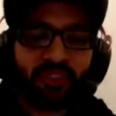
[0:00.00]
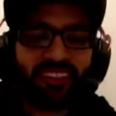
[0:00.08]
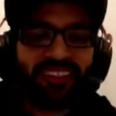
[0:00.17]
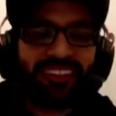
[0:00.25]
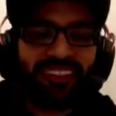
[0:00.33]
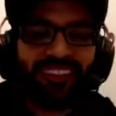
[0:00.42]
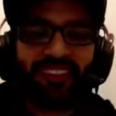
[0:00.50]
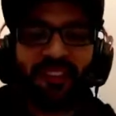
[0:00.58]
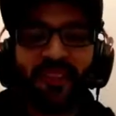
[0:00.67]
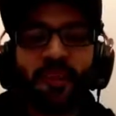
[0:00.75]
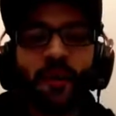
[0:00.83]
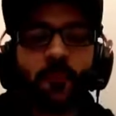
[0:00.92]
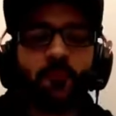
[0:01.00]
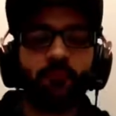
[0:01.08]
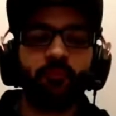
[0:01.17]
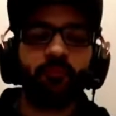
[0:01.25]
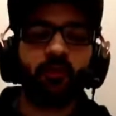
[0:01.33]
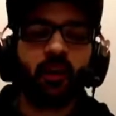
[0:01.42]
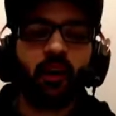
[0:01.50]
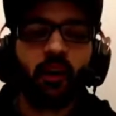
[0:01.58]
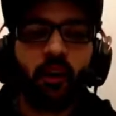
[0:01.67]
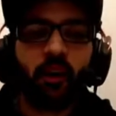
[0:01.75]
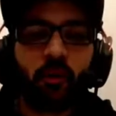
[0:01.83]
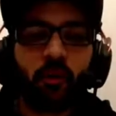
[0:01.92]
I know nothing about that life.
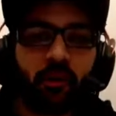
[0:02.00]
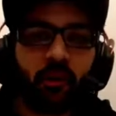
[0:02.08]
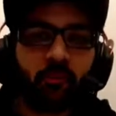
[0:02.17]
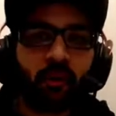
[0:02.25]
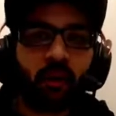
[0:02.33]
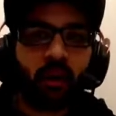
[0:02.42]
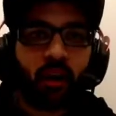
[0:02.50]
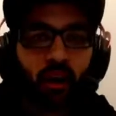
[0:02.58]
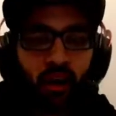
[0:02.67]
Well, go ahead. Yeah.